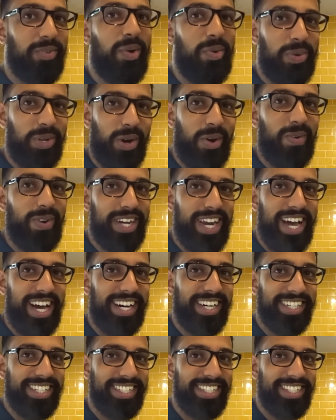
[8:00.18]
where we going
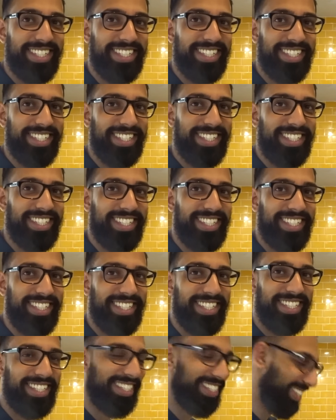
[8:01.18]
now? To the
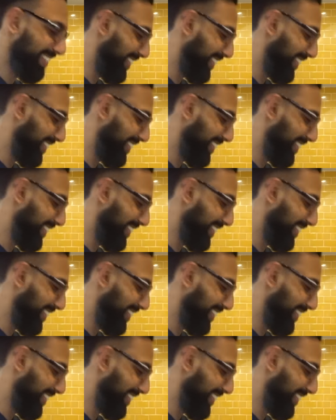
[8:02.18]
city.